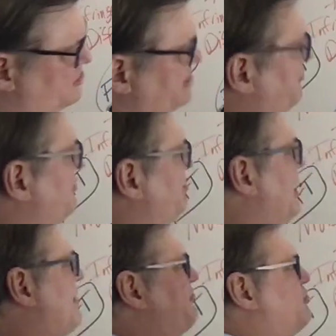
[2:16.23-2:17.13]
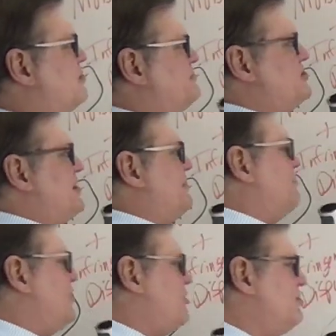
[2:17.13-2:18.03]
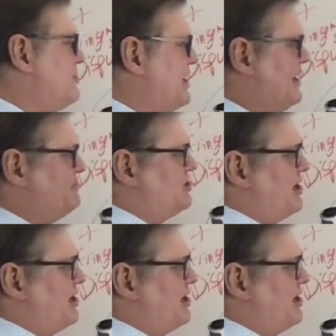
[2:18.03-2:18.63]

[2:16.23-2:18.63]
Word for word: your different platforms. You got mobile games.